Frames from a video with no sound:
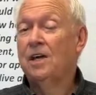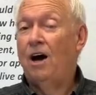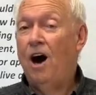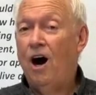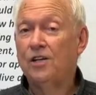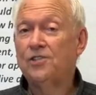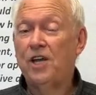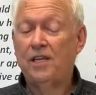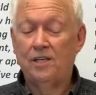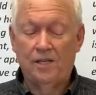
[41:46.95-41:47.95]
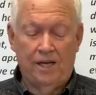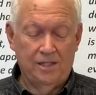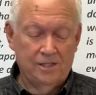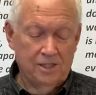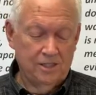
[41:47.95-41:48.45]
All Satan
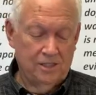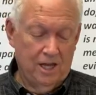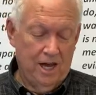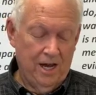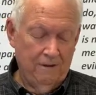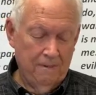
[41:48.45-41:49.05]
does is lie.